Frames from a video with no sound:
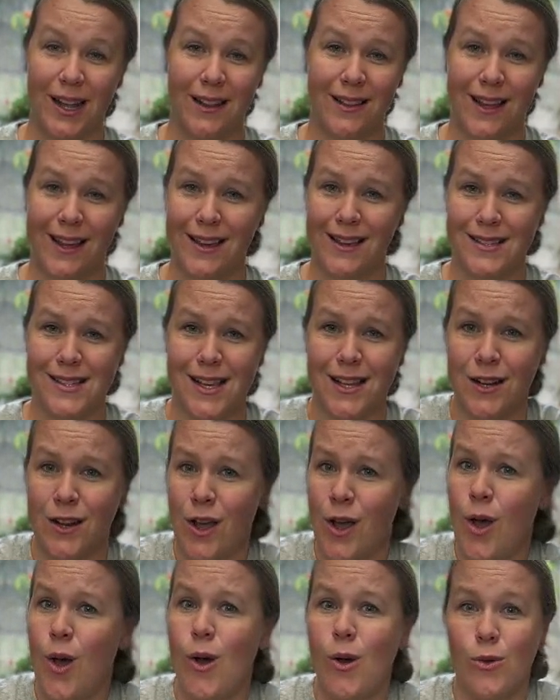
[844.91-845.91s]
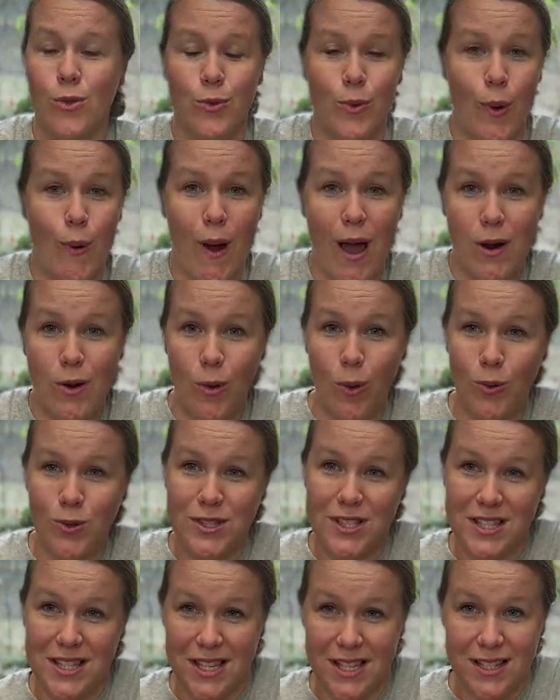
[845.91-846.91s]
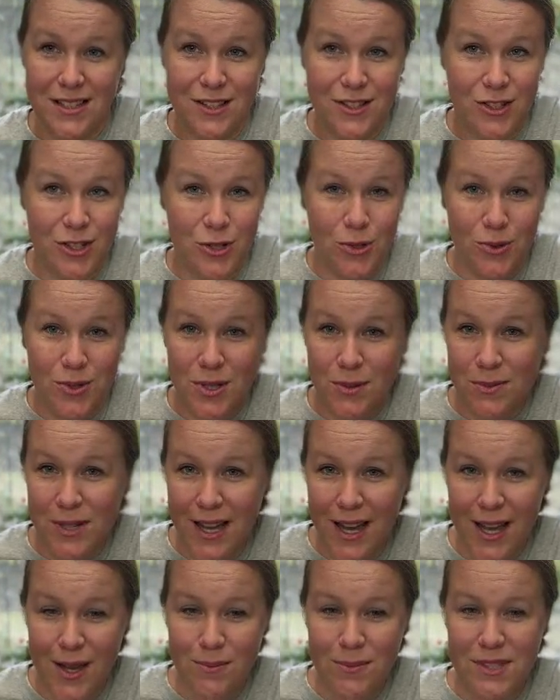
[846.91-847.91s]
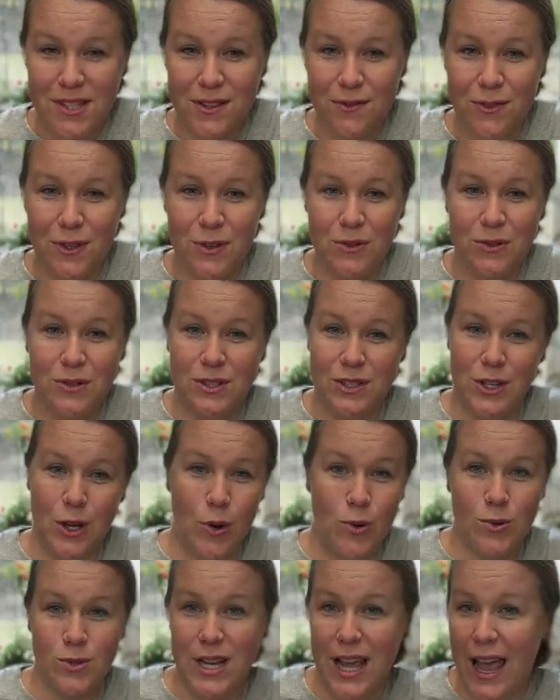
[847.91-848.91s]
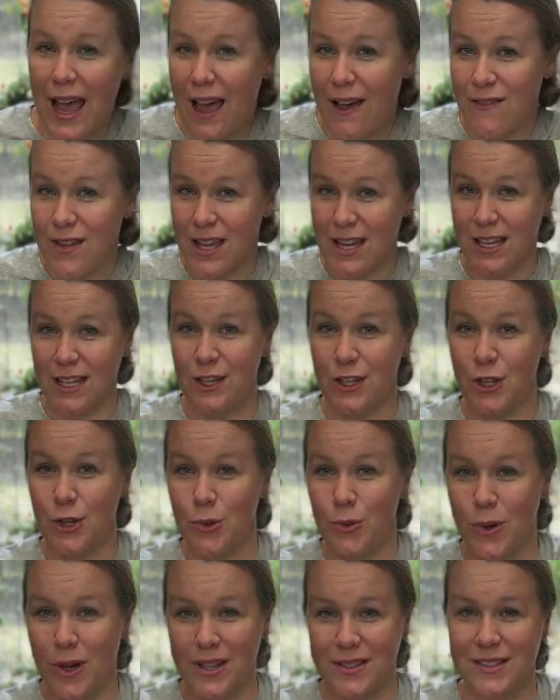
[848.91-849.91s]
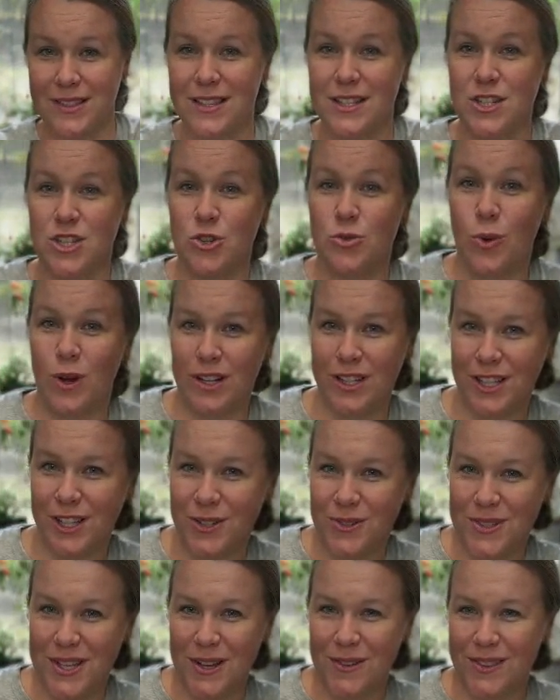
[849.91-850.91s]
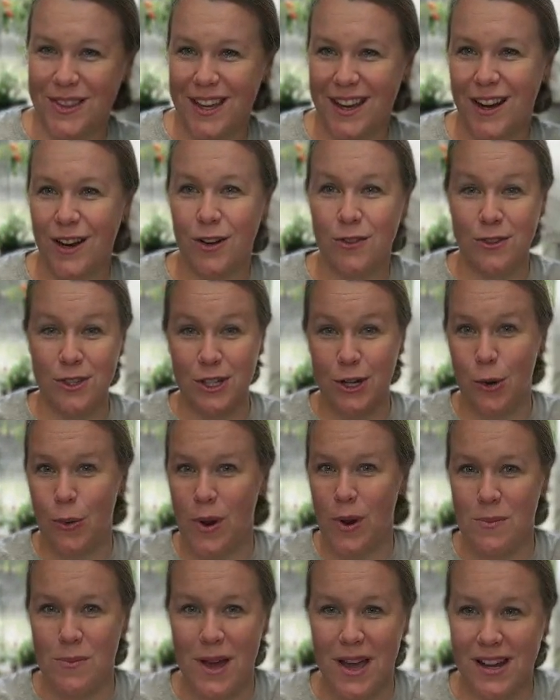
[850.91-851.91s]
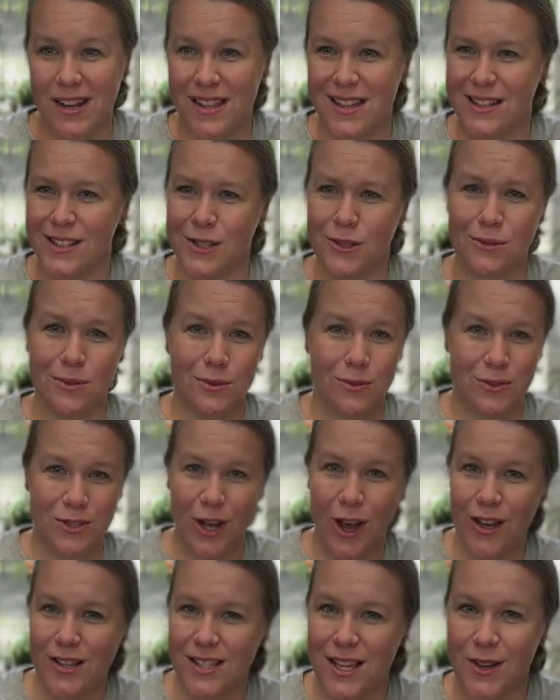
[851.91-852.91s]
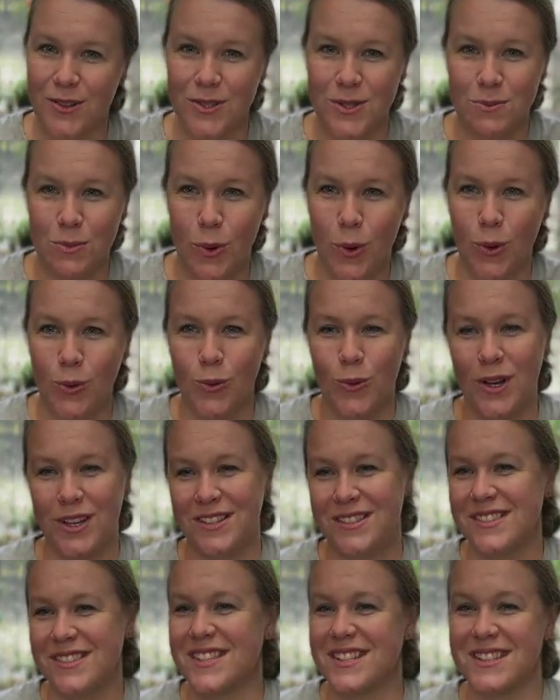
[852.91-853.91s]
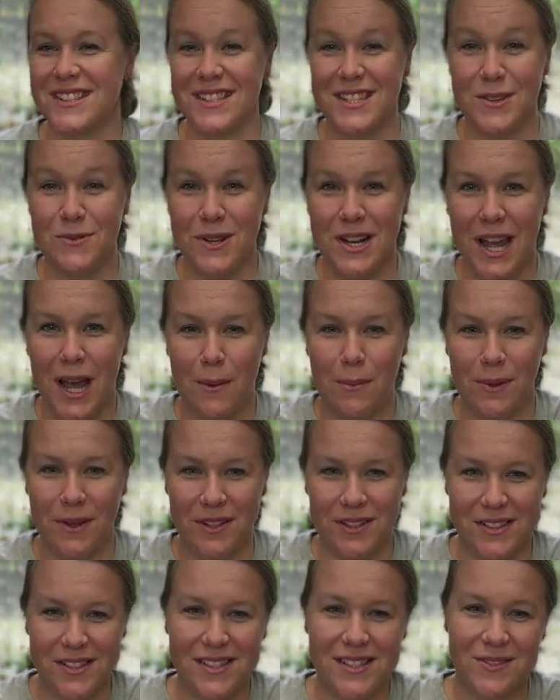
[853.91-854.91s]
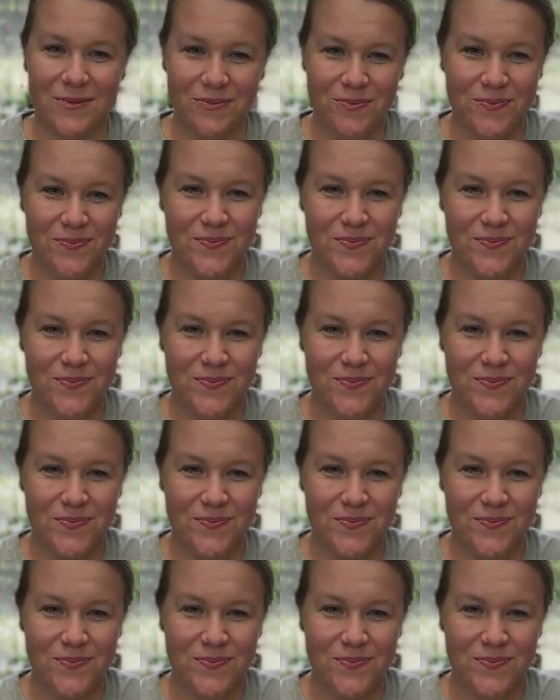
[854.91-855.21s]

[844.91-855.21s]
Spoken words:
And like I said, throw out old seeds too sometimes. If you don't have any new ones that you want to use out there, or if you don't want to buy anything new, toss out some old ones and see what happens.